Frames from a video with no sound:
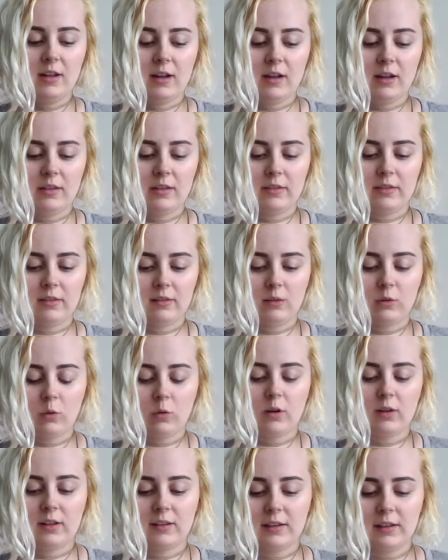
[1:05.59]
uh, the
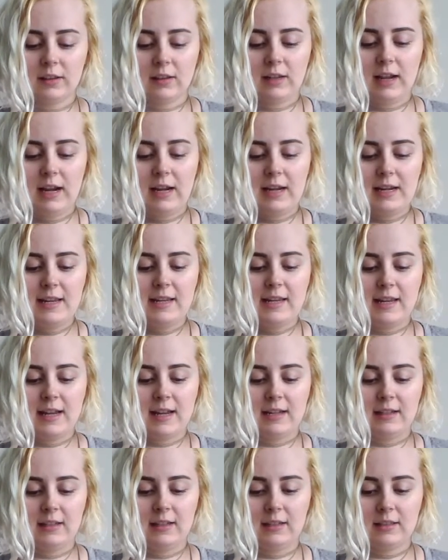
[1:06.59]
Lord and the Lady,
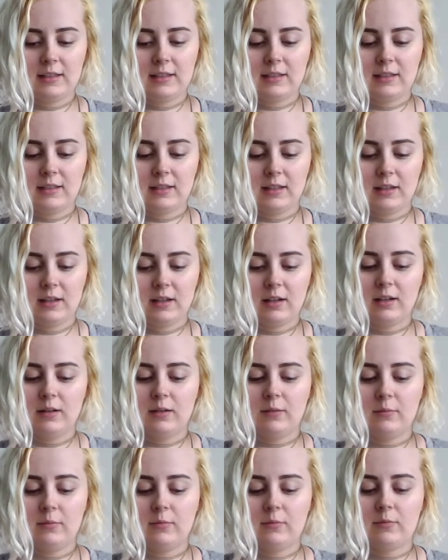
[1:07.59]
and it's
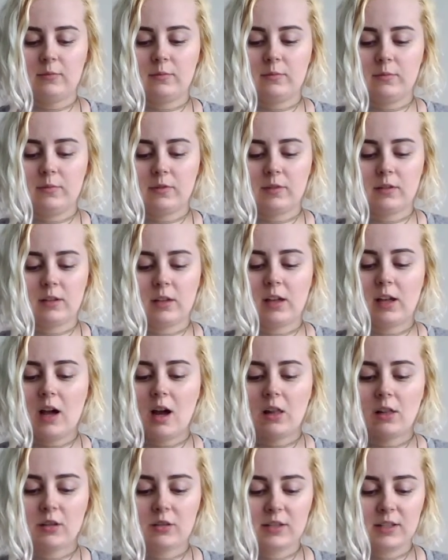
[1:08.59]
um,
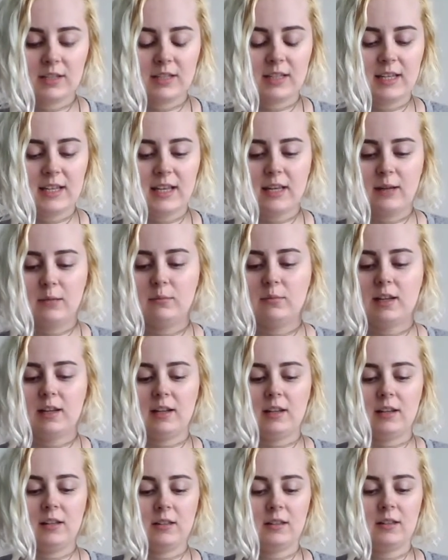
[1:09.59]
color schemed,
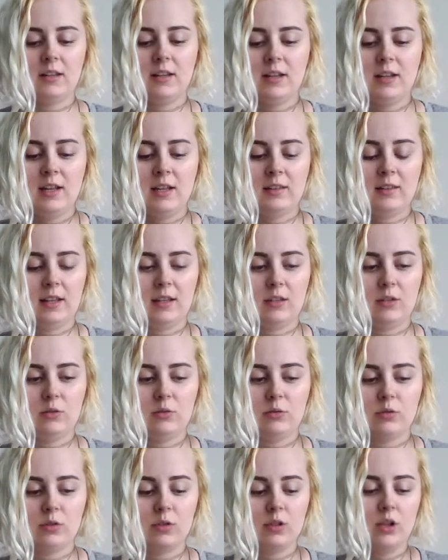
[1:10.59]
and it's they
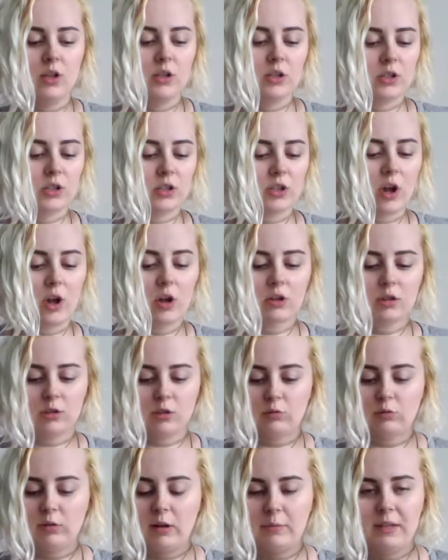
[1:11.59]
use salt
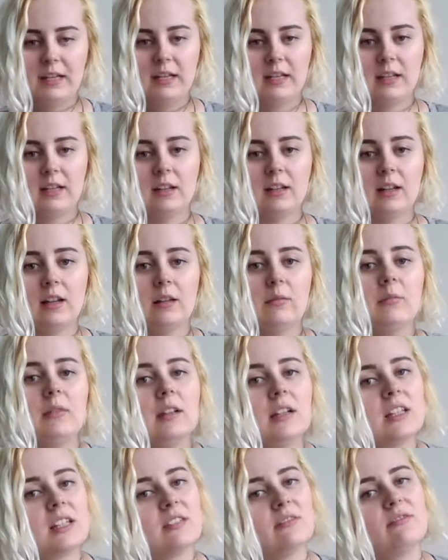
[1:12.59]
to rim it, and I
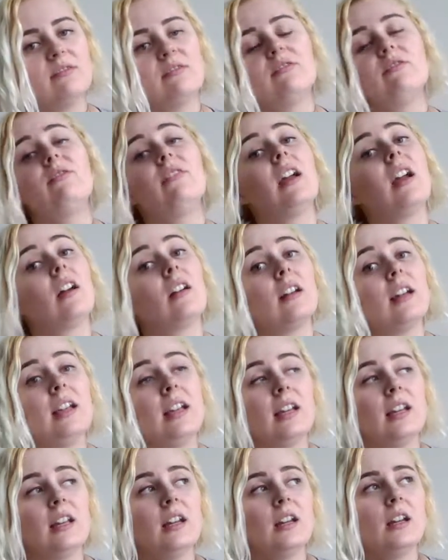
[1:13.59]
mean it's
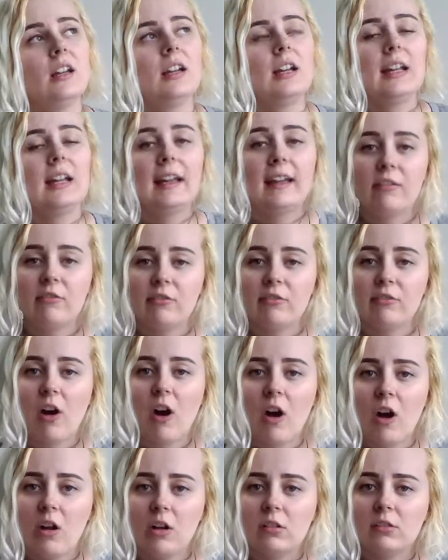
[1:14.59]
very
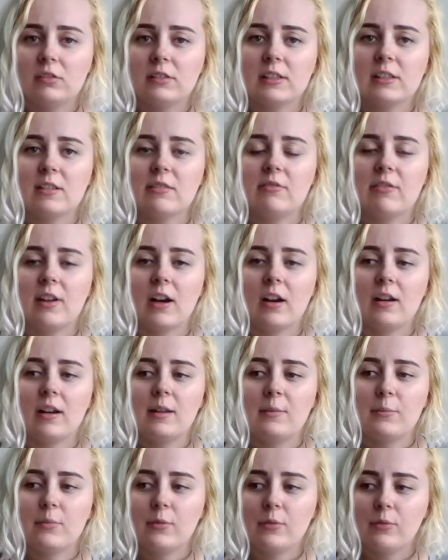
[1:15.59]
involved. It's
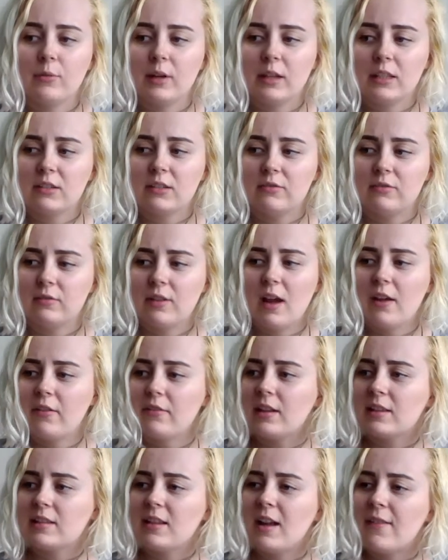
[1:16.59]
very it's
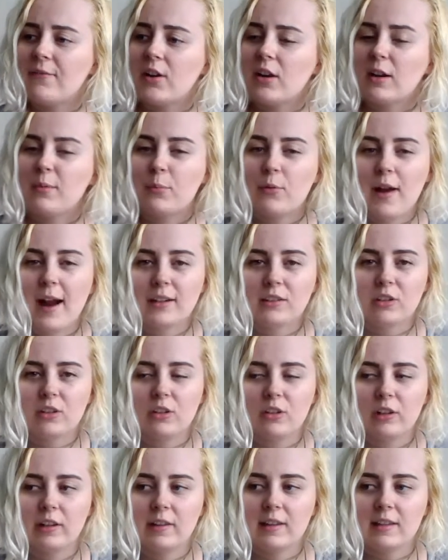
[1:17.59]
not it's not very
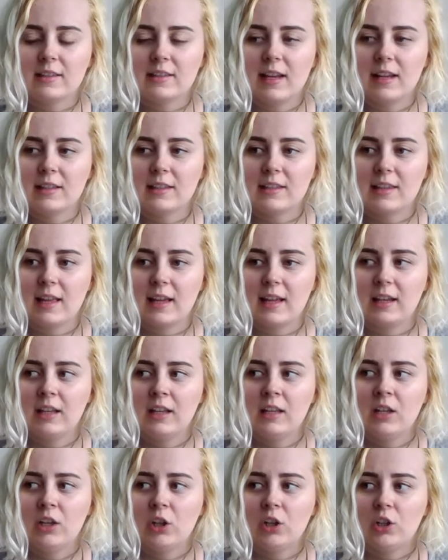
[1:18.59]
practical in the sense that
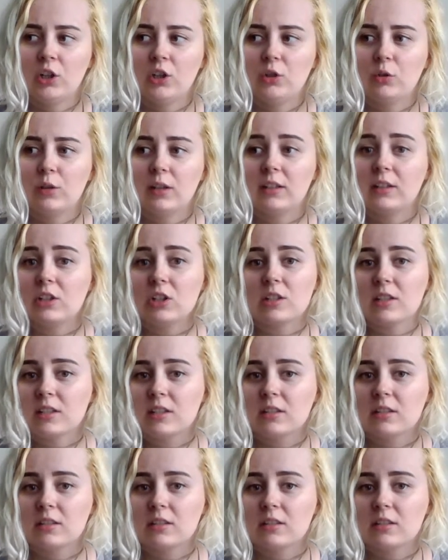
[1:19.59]
you can just